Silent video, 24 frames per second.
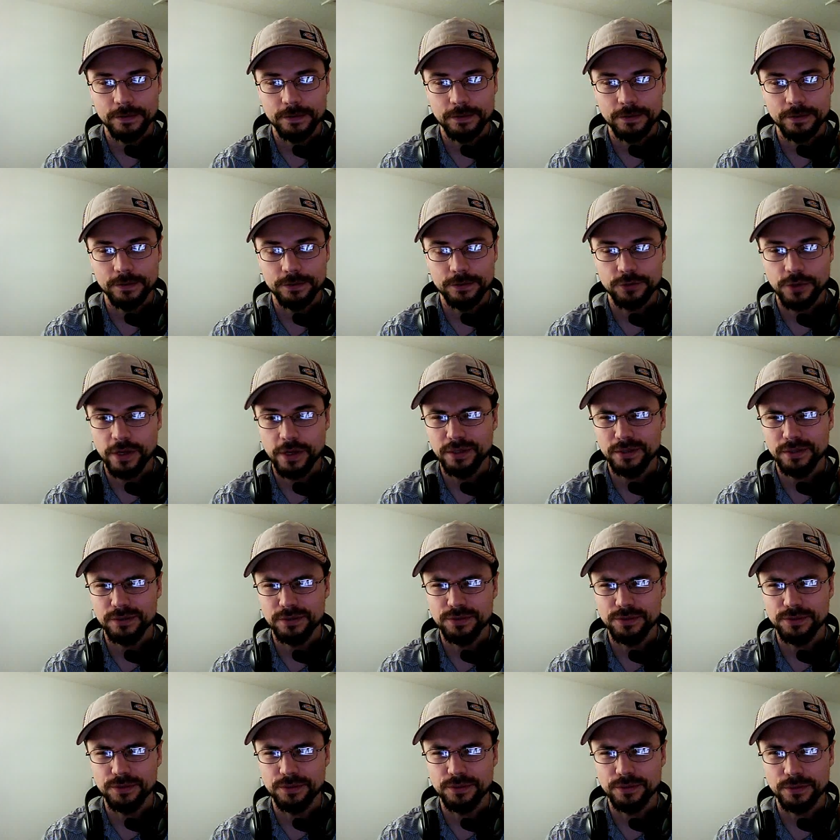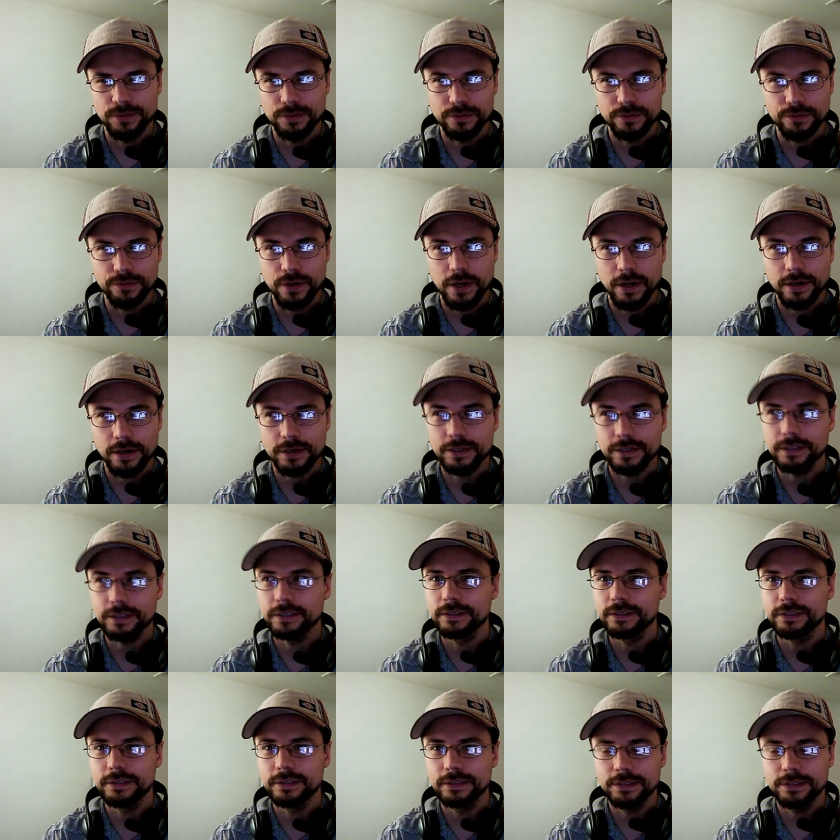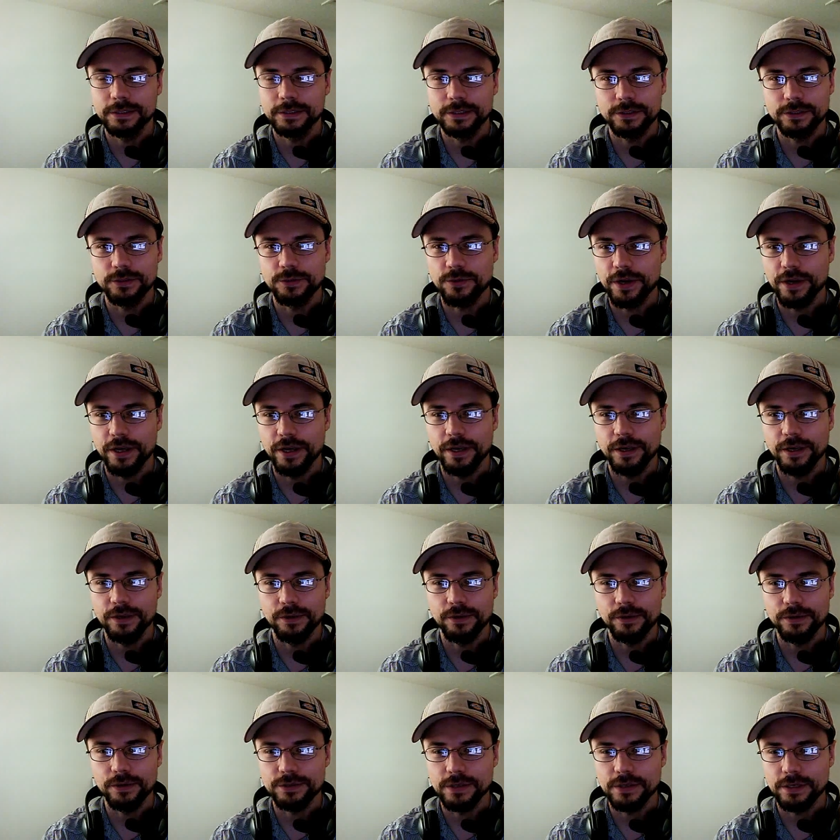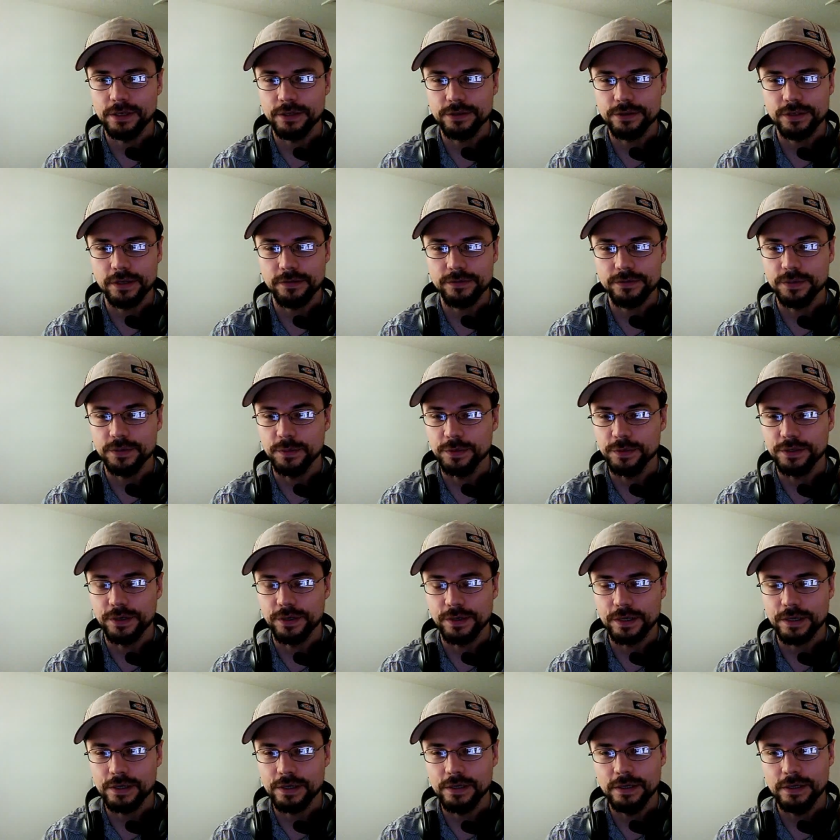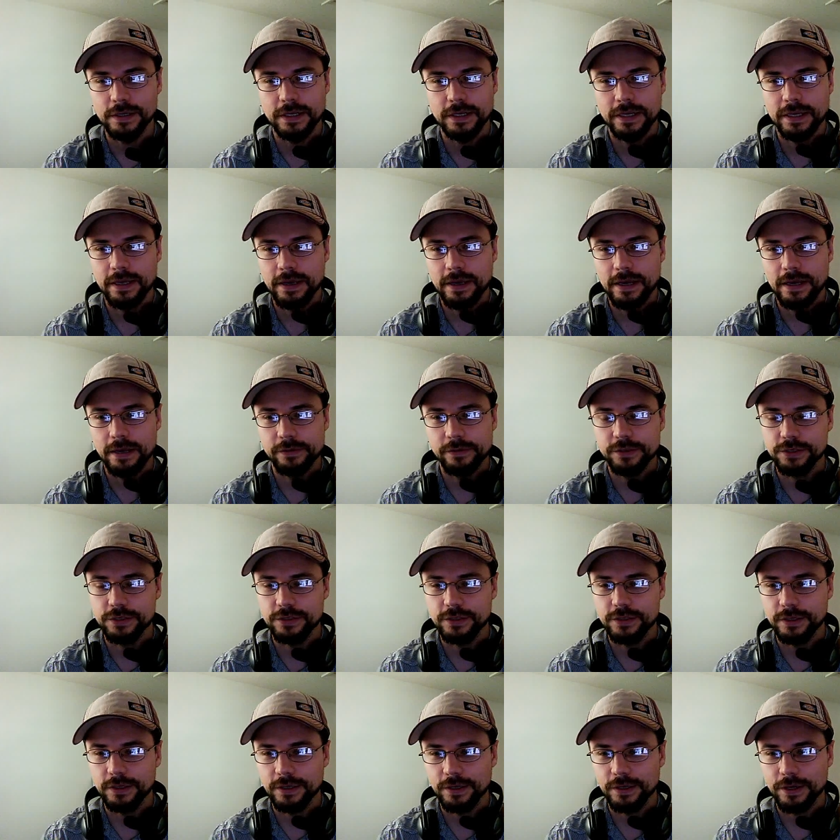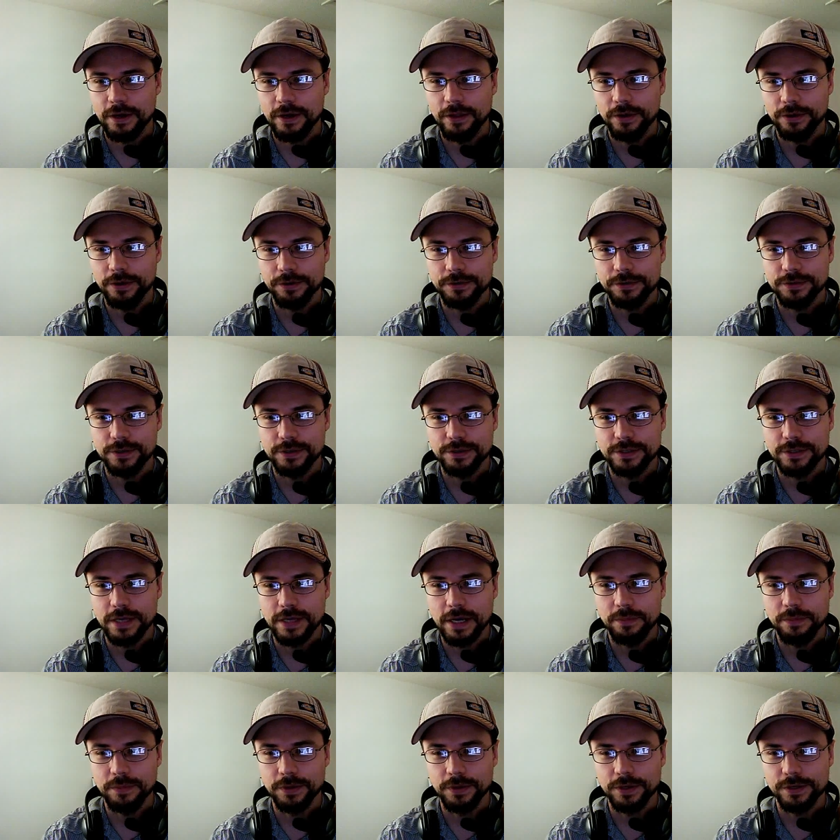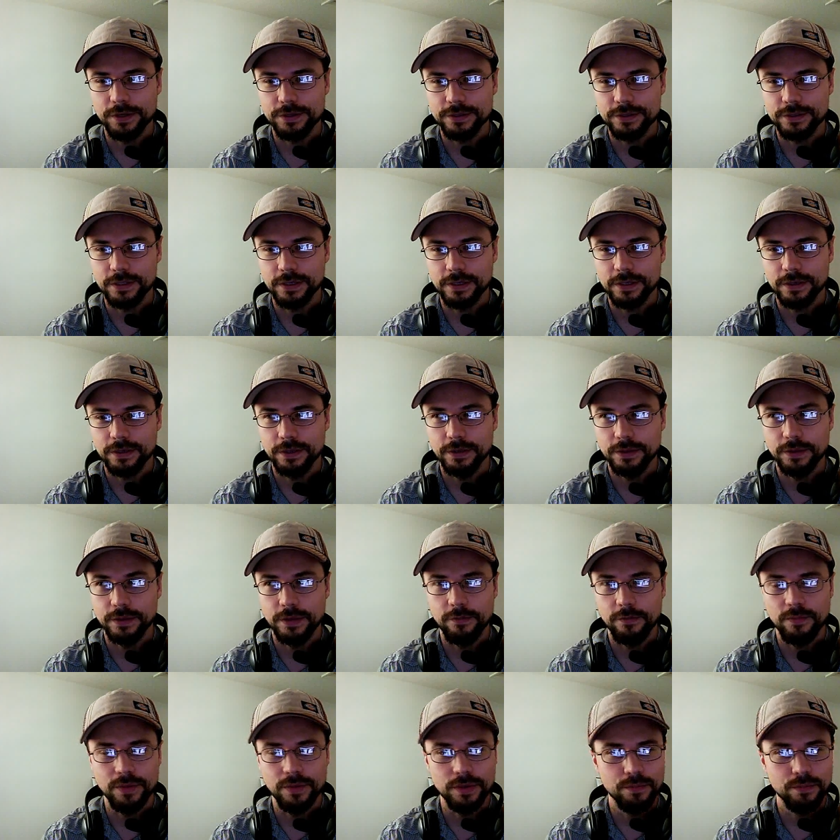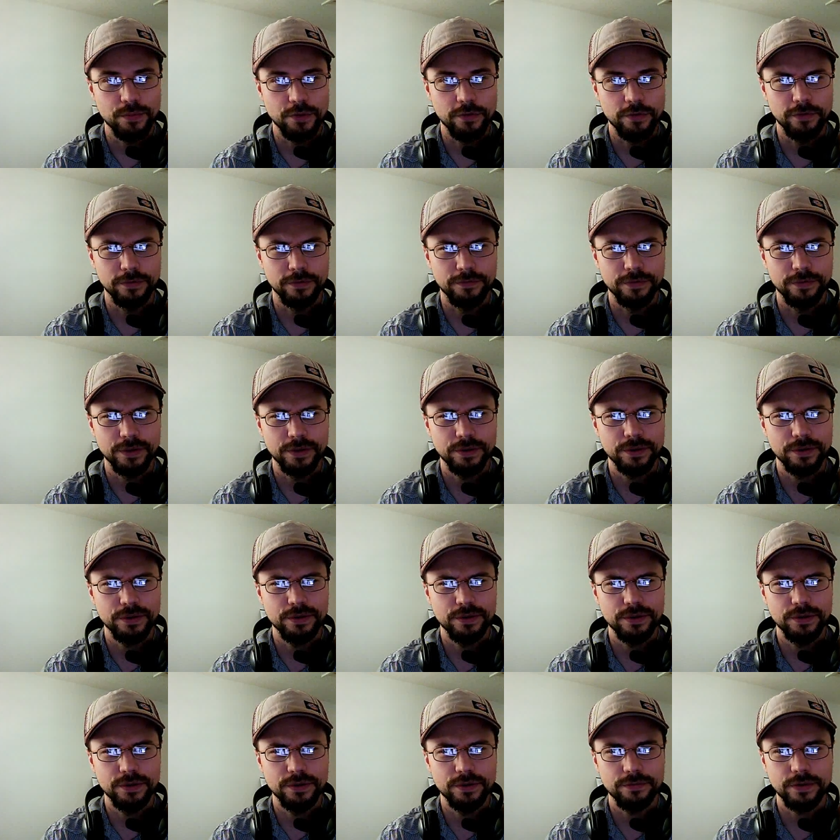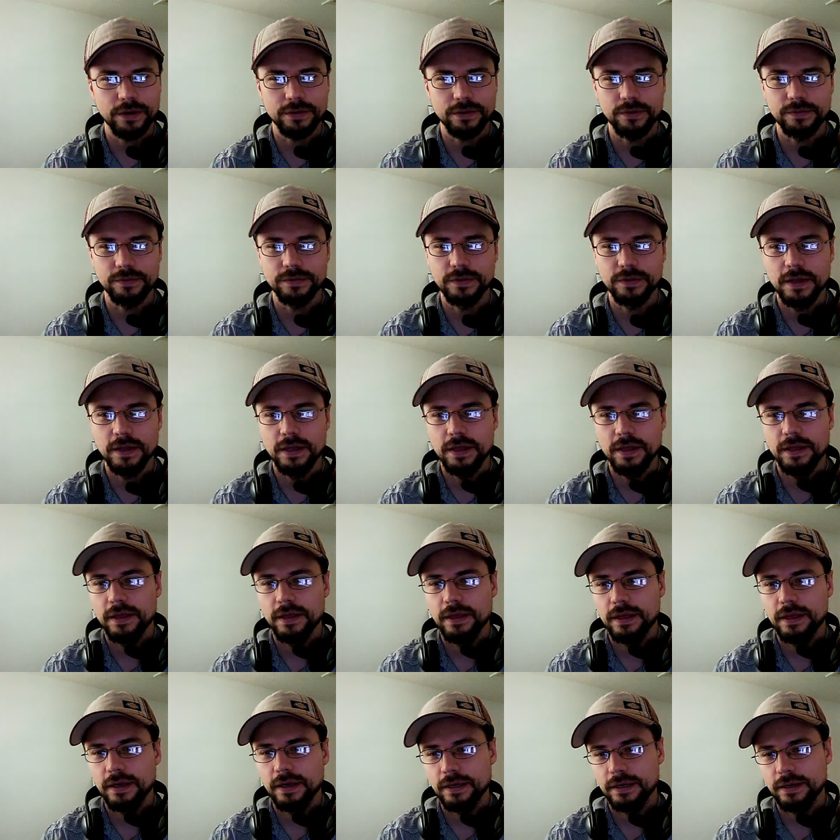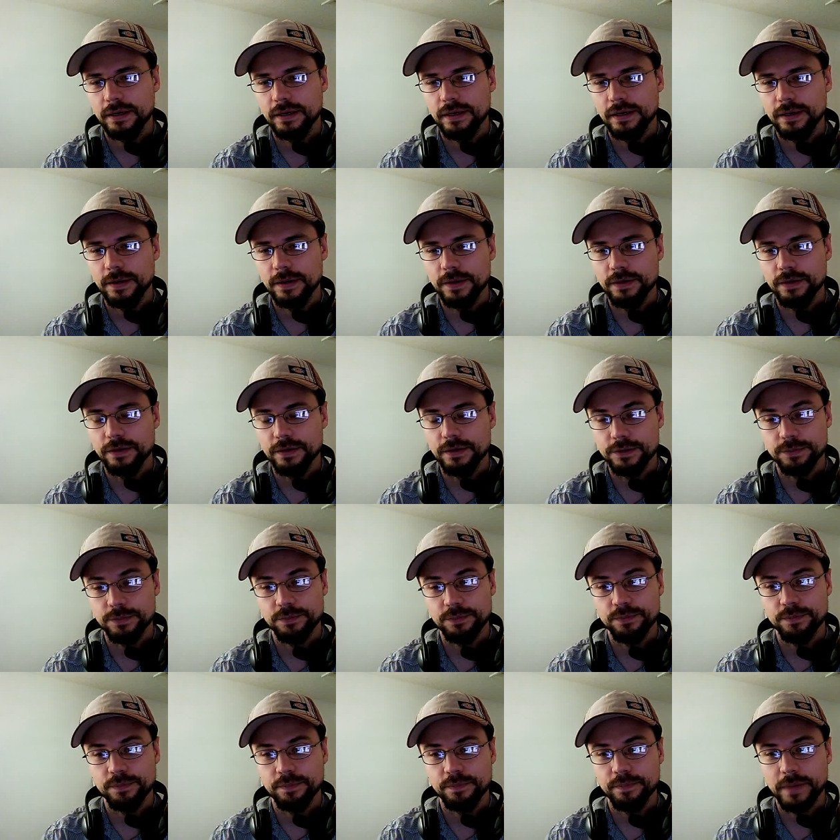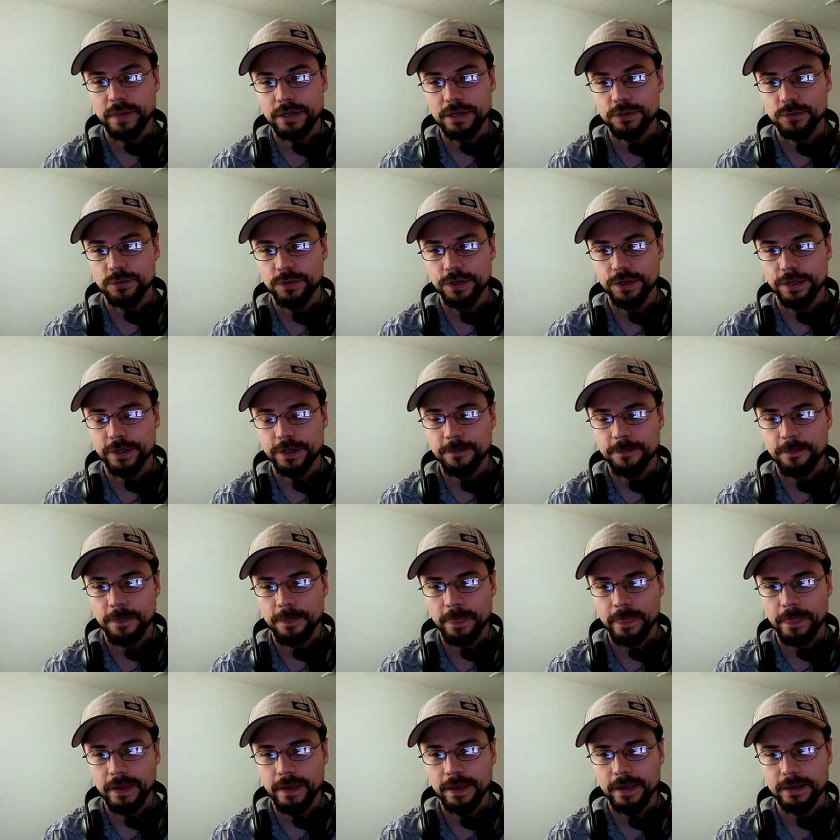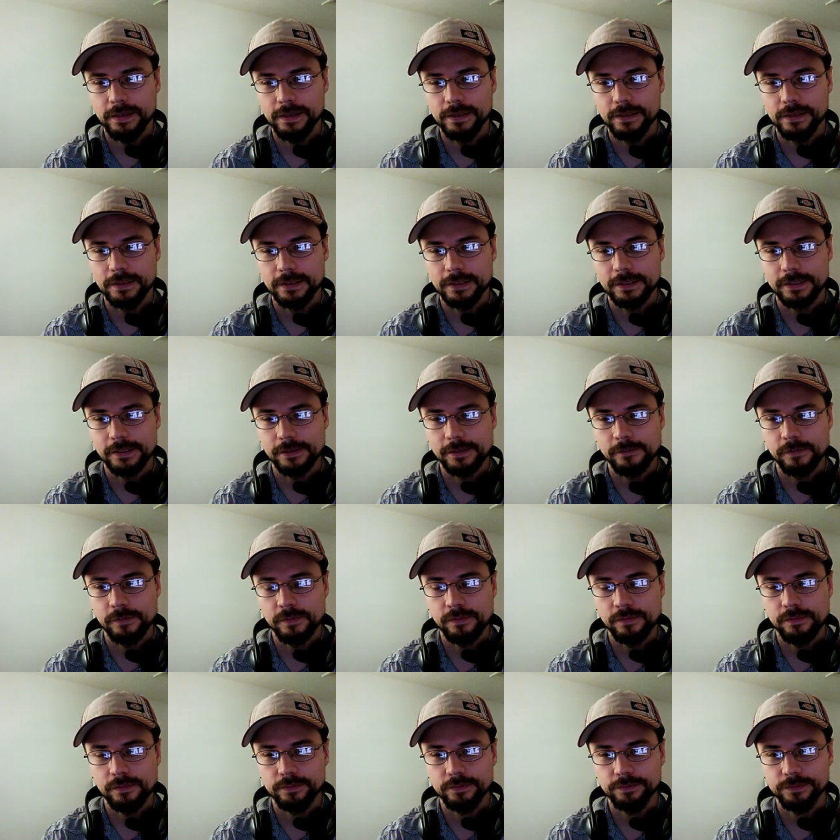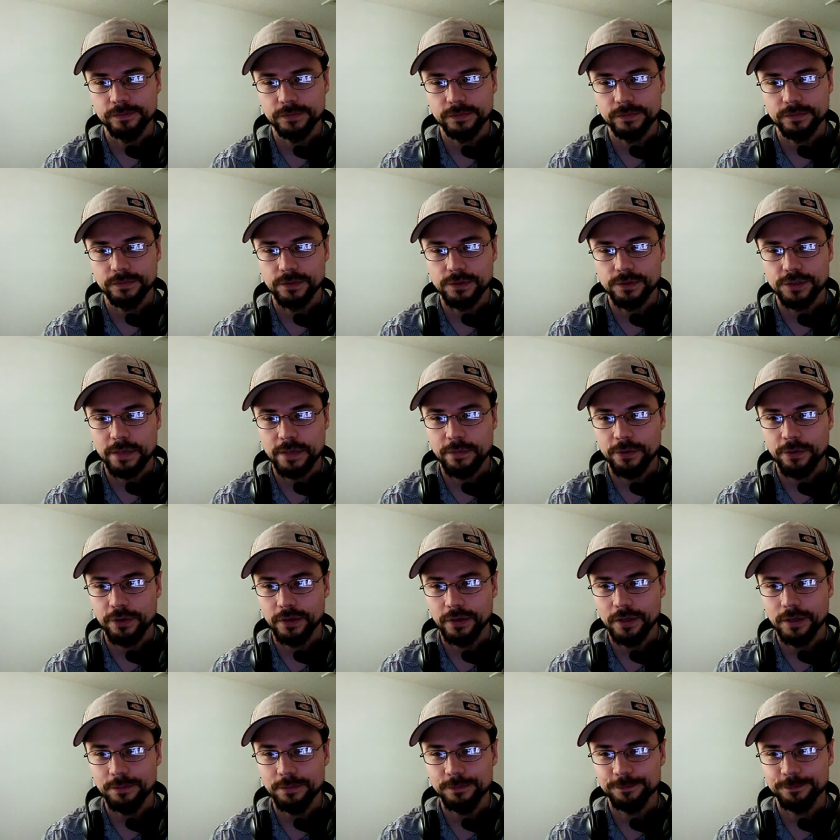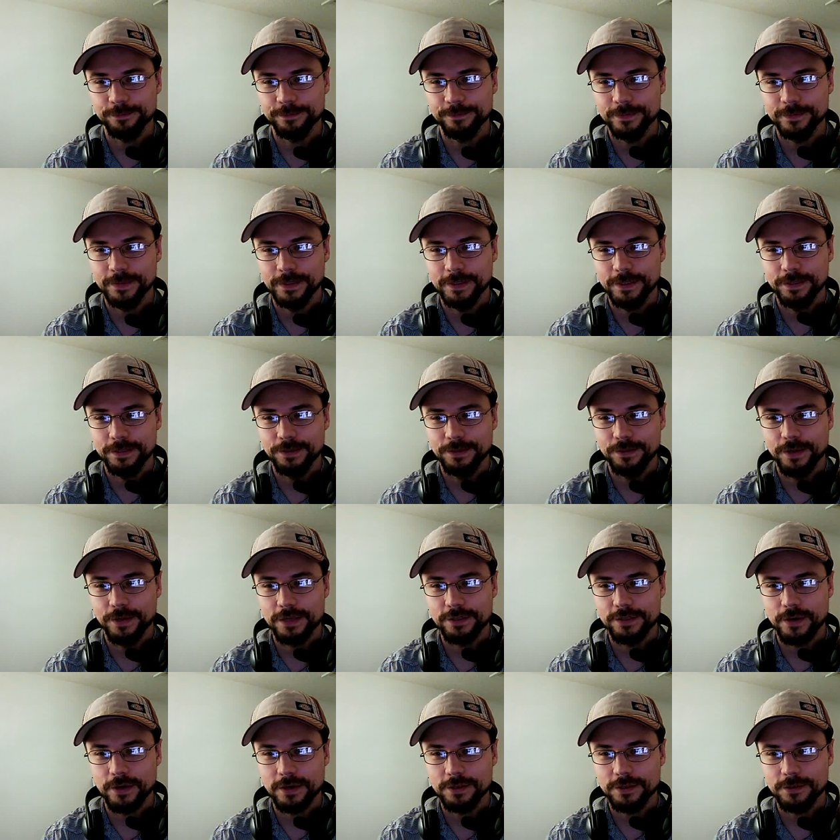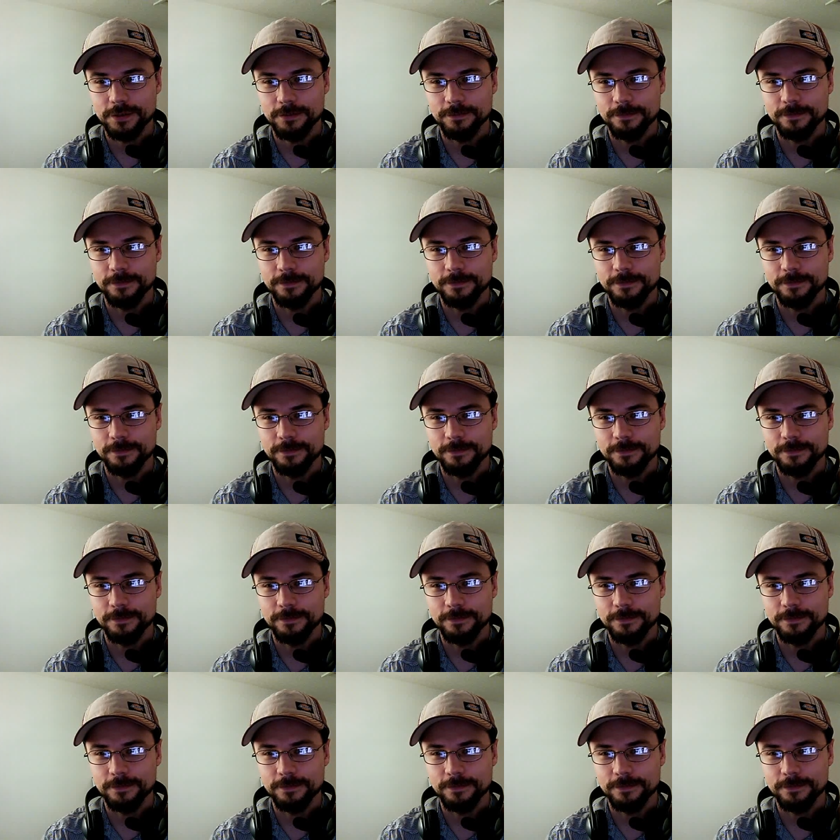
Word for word: training to Rokh, Drake, you know, the standard stuff, Scimitar. I'm just uh, calling those things out because uh, they've been proven very effective uh, this past week. And um, to sum it all up, you guys are awesome.